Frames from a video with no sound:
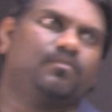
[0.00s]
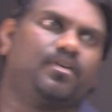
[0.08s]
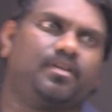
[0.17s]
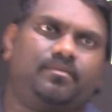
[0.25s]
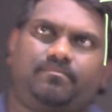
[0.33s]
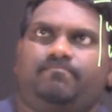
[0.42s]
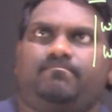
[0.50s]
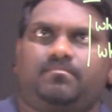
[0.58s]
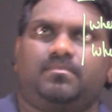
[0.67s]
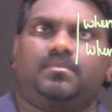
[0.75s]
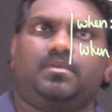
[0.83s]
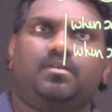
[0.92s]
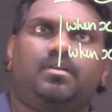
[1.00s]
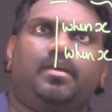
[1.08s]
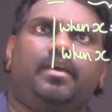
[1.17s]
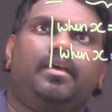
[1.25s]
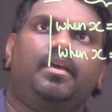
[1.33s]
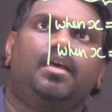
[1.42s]
Fine.
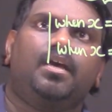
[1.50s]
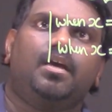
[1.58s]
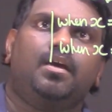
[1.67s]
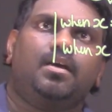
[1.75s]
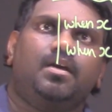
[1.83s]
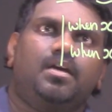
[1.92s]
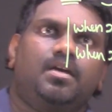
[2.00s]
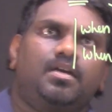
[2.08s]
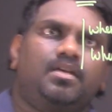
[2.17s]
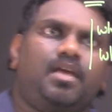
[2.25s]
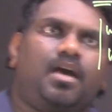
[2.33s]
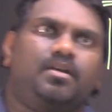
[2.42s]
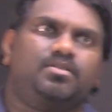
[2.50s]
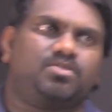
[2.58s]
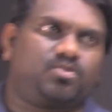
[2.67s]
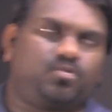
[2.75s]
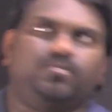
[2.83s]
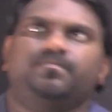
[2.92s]
Okay, yeah,
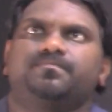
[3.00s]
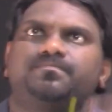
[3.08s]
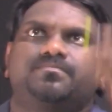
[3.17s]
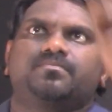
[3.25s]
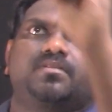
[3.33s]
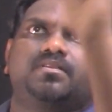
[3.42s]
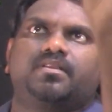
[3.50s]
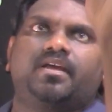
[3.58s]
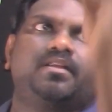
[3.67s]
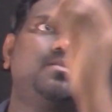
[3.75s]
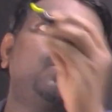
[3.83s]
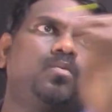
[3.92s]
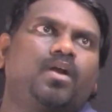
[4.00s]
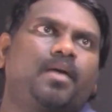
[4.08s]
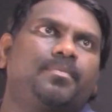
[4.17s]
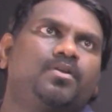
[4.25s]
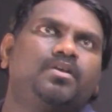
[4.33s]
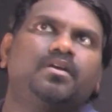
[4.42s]
it's 2. Then what
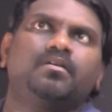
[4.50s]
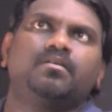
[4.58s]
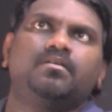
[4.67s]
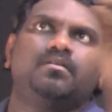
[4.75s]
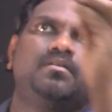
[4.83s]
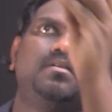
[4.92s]
happened here?